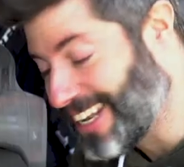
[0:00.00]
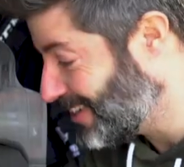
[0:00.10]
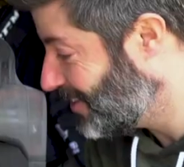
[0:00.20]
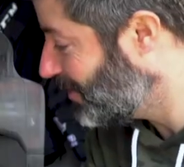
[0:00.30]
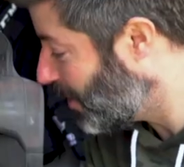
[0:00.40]

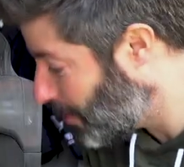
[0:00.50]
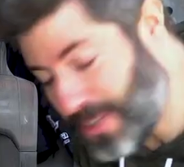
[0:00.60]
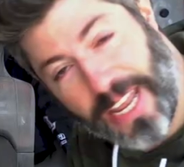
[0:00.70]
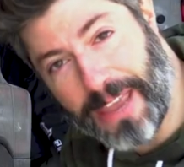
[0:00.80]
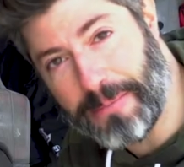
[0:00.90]
No
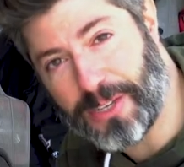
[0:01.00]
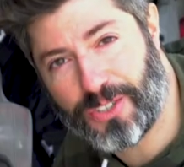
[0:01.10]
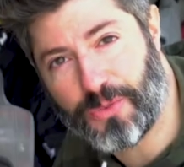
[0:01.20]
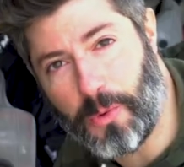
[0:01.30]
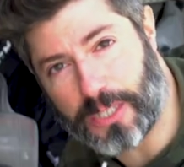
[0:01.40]

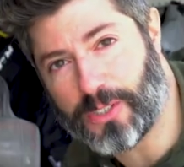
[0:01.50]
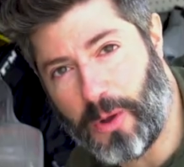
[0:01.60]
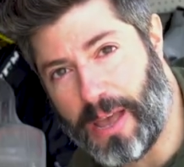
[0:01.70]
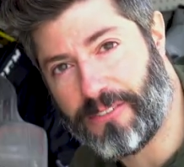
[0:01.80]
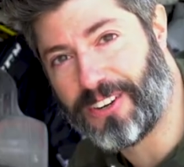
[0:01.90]
damage
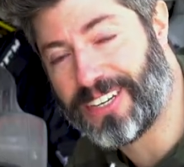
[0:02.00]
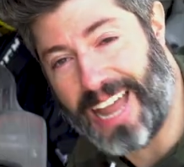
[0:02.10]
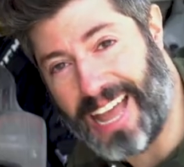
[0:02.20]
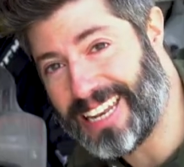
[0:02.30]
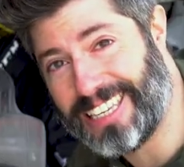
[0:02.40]
whatsoever,
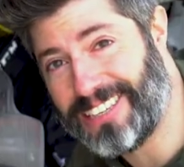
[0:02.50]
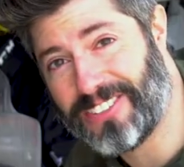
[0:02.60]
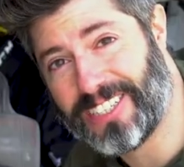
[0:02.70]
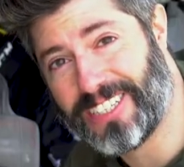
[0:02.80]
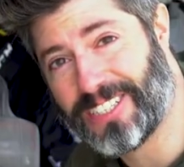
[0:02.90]
not
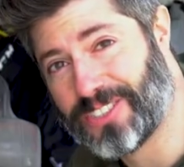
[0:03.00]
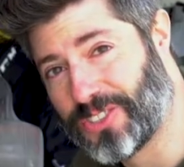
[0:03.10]
even a